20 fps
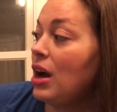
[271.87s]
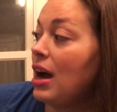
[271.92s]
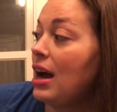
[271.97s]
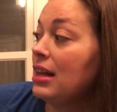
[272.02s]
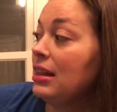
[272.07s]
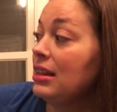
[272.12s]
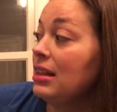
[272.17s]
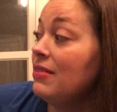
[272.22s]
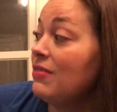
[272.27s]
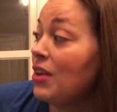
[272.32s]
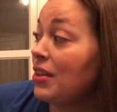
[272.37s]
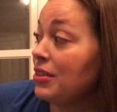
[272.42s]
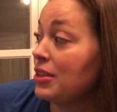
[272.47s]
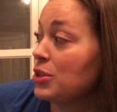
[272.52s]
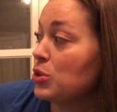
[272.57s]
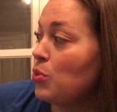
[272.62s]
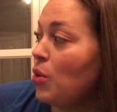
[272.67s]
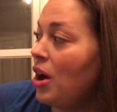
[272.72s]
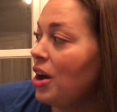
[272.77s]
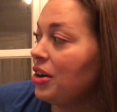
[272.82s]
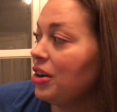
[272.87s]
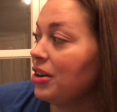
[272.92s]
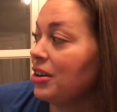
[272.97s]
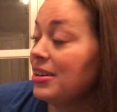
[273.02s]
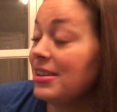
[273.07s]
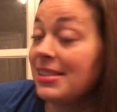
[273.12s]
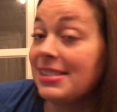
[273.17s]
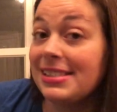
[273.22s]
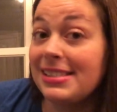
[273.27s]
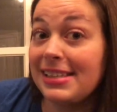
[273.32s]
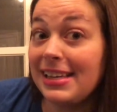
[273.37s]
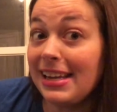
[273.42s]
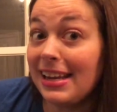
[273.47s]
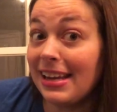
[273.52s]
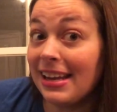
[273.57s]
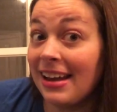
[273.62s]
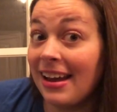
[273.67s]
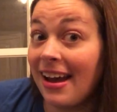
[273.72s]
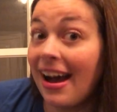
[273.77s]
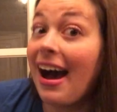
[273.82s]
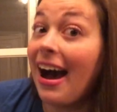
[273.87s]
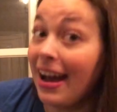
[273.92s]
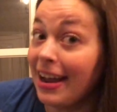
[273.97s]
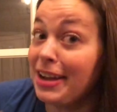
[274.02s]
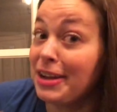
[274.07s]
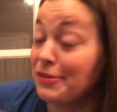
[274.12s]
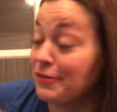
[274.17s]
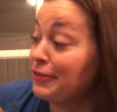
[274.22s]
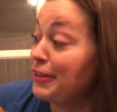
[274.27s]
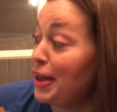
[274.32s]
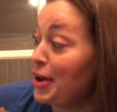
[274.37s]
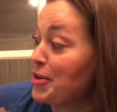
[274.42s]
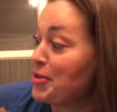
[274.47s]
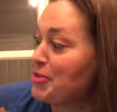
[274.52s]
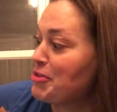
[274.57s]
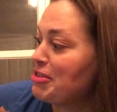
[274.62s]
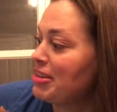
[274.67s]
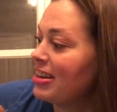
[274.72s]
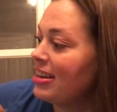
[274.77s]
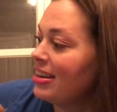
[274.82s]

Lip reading: I live on this water. See, I can float."